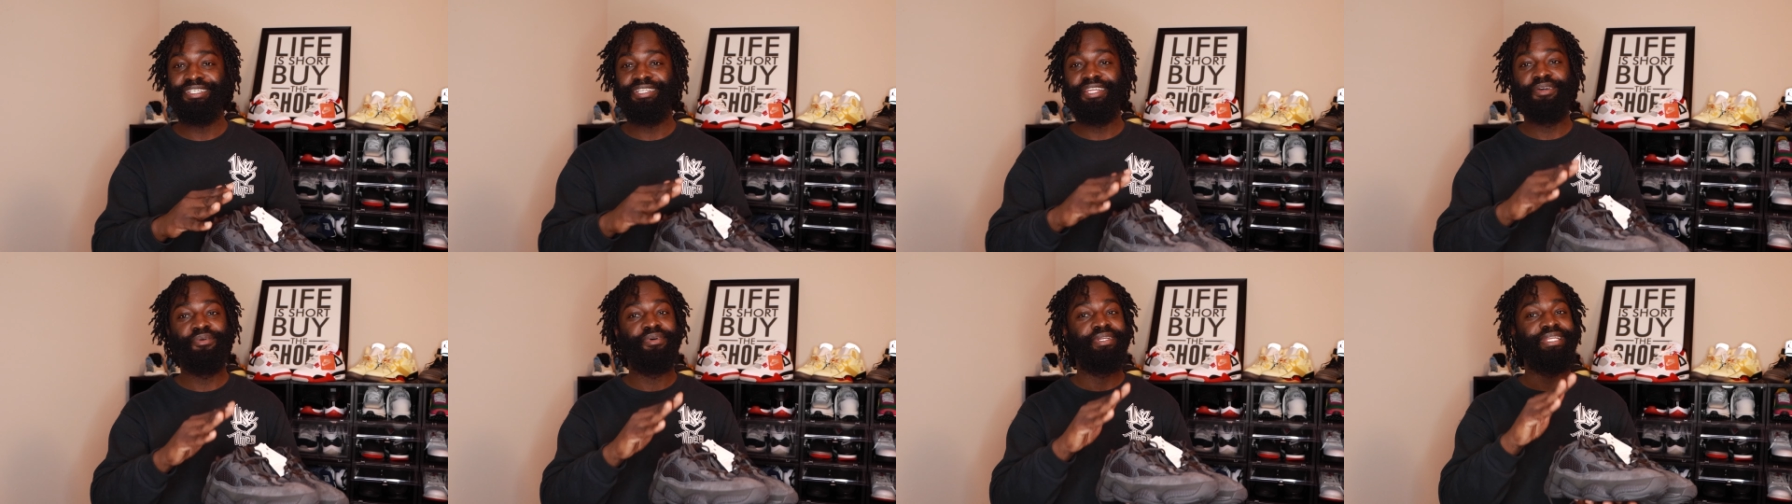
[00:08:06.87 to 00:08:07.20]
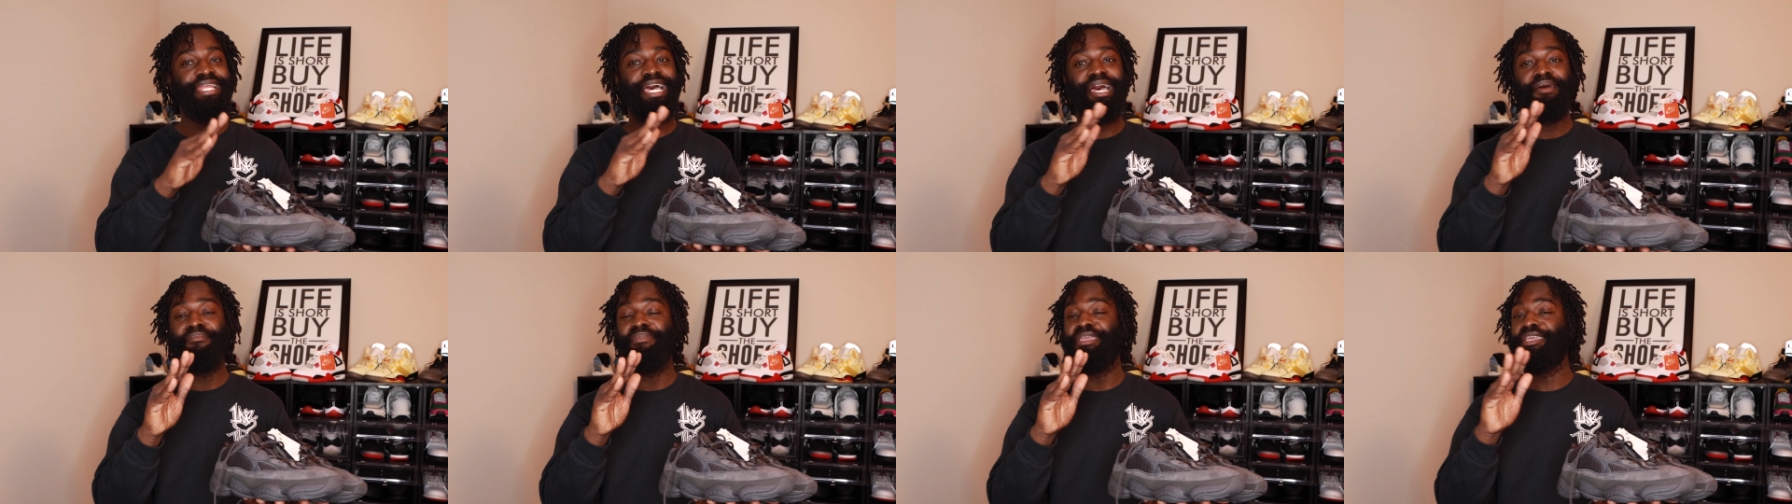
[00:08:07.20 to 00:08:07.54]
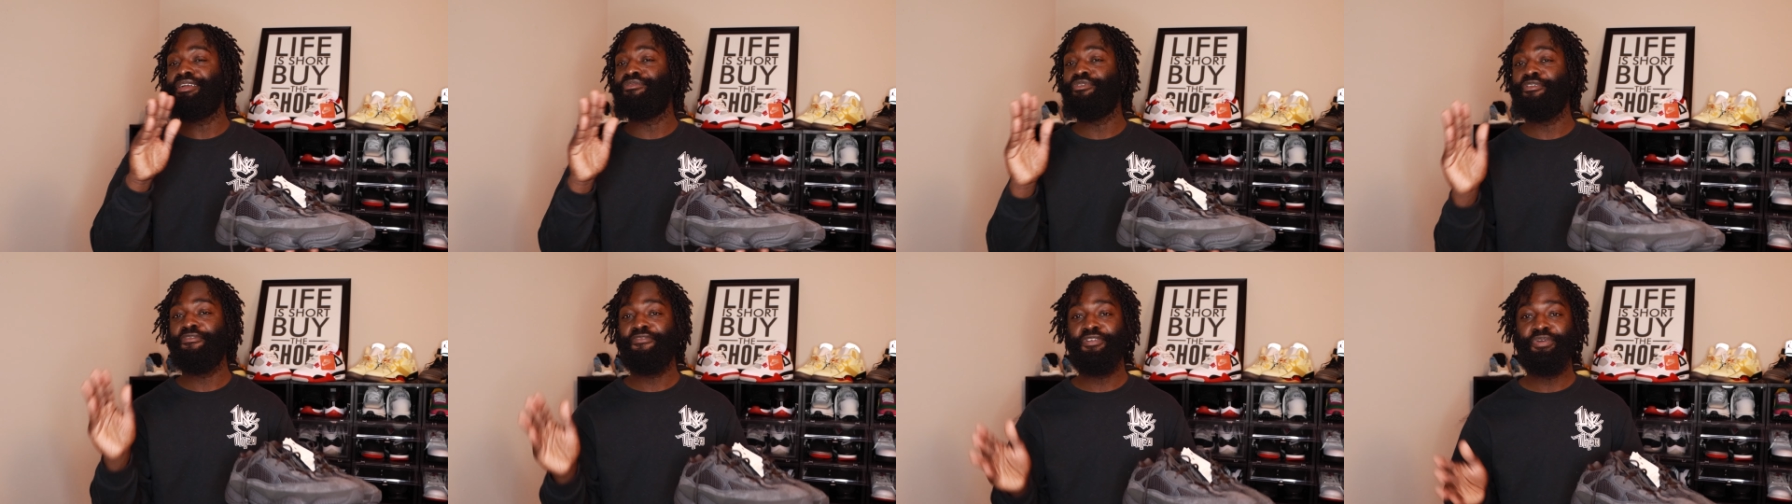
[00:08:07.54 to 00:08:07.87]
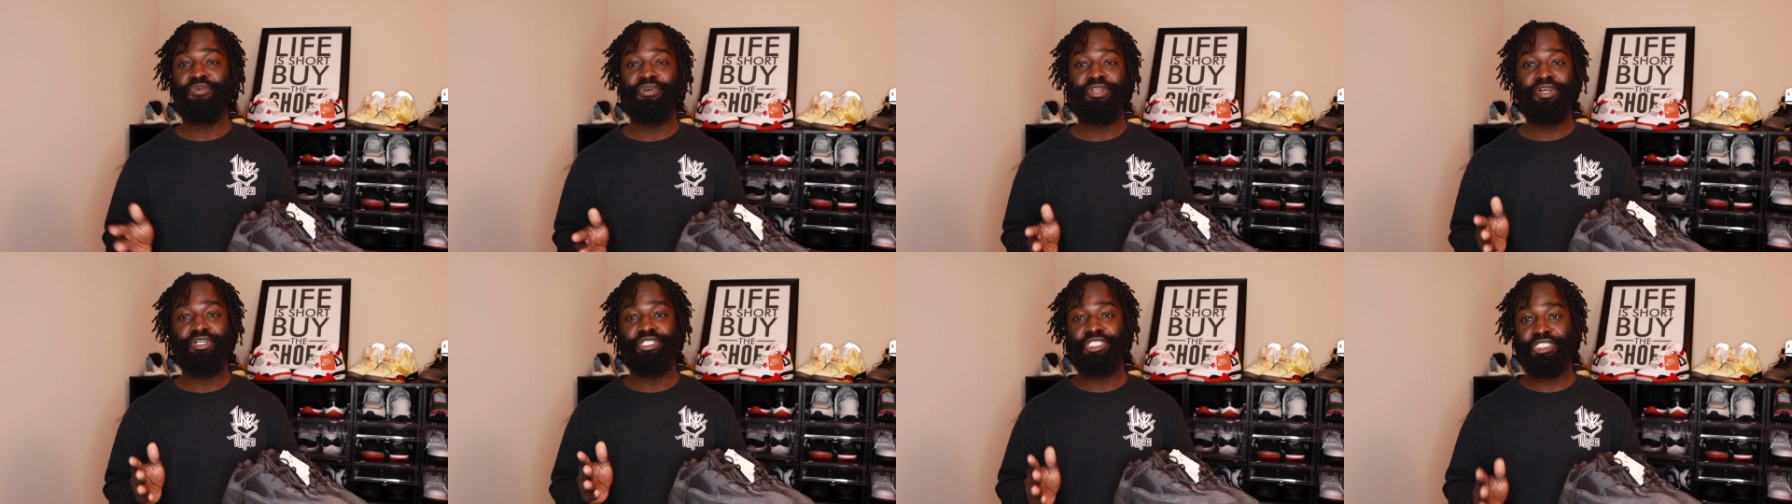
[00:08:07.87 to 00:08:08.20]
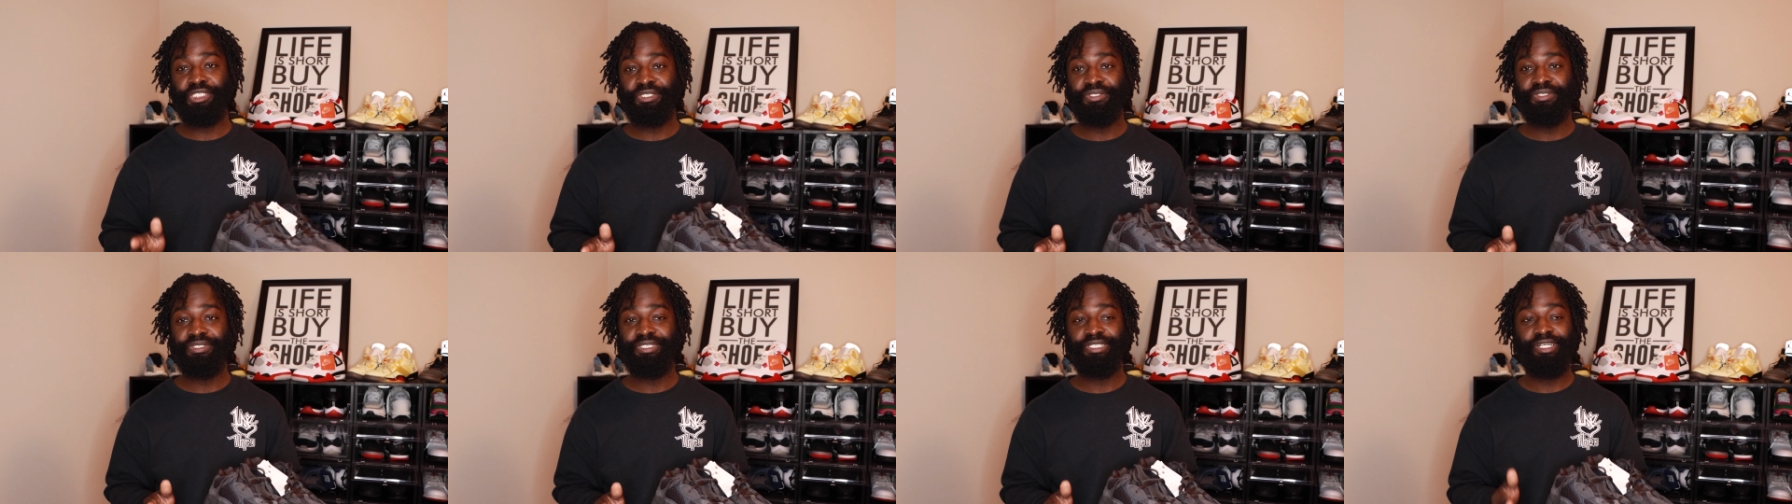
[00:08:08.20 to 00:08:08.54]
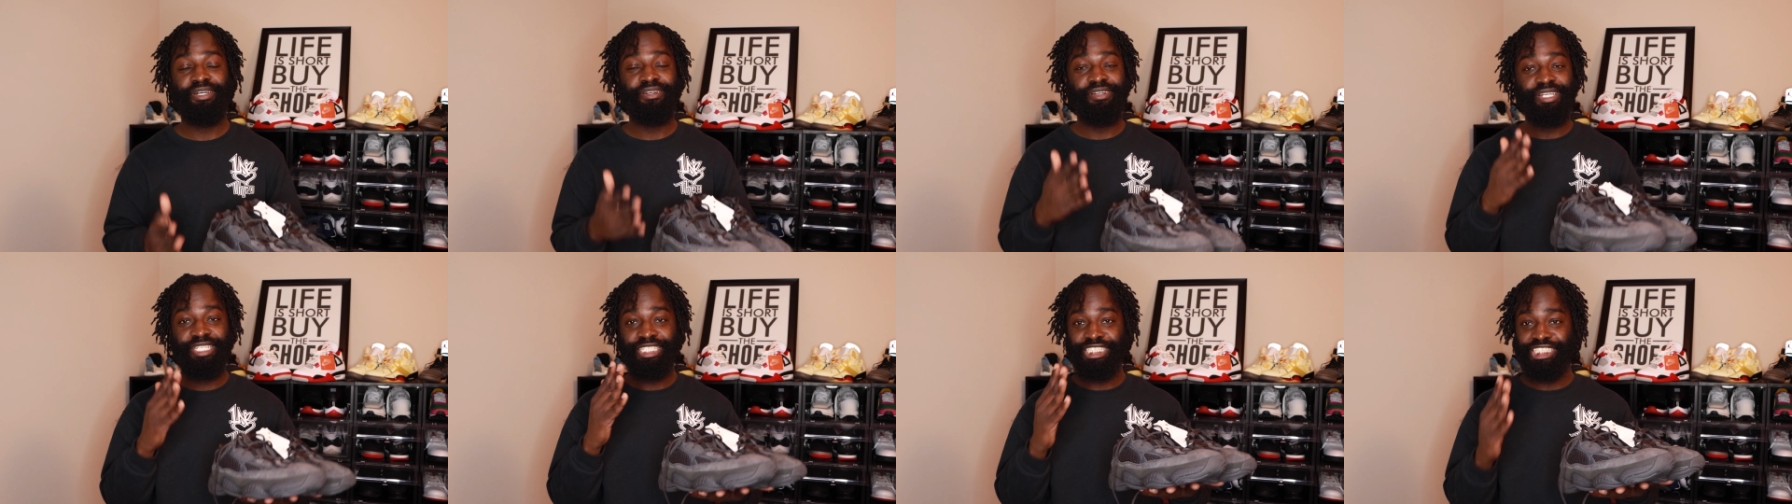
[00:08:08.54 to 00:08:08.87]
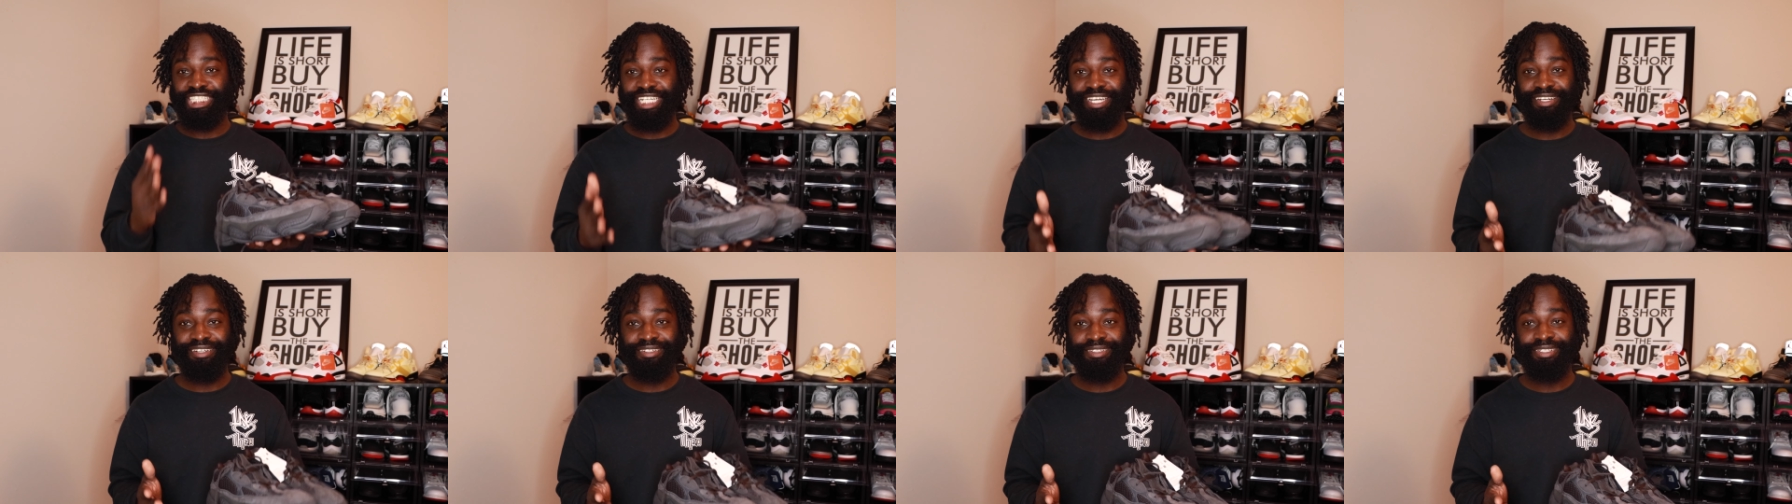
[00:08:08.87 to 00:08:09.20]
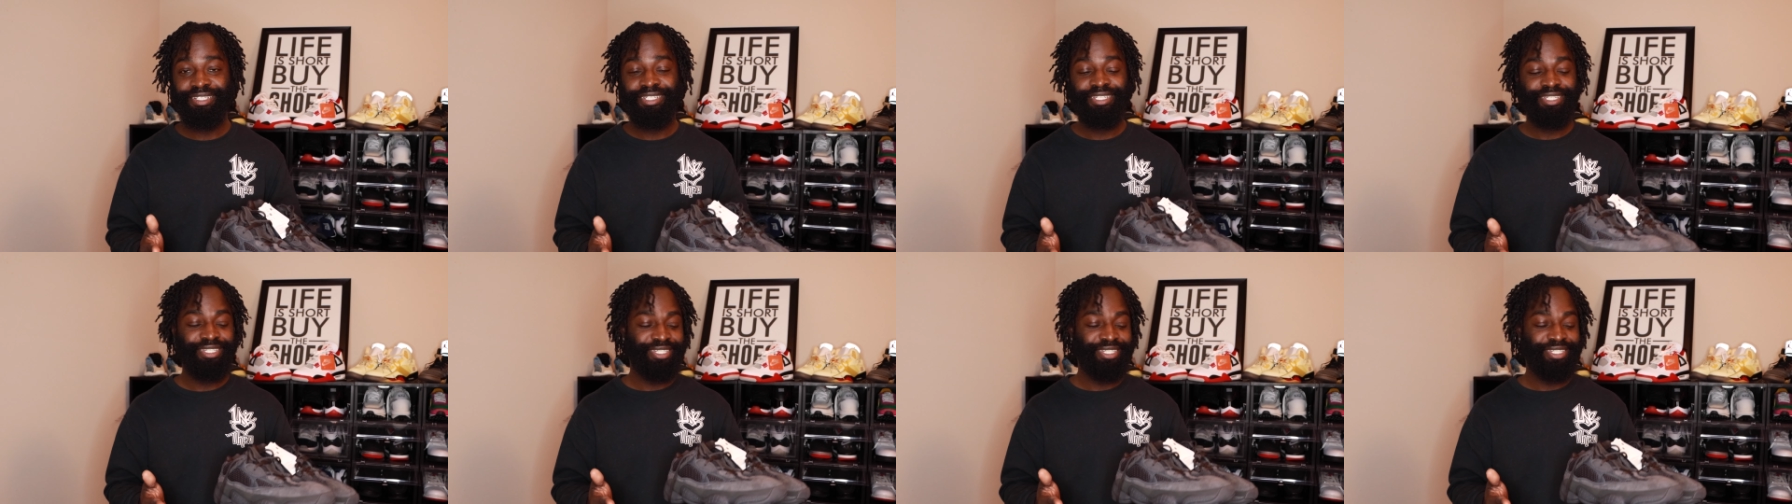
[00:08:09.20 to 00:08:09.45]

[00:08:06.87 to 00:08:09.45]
So there will not be a review of those shoes on this channel